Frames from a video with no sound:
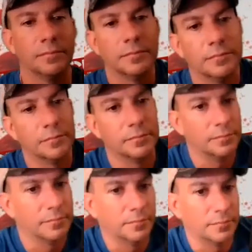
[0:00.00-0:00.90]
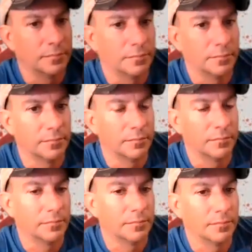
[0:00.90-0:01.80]

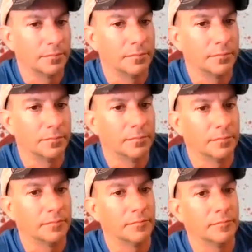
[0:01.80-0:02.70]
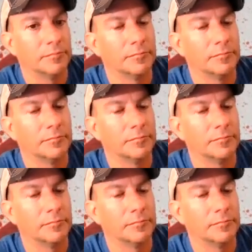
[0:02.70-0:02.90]
(not speaking)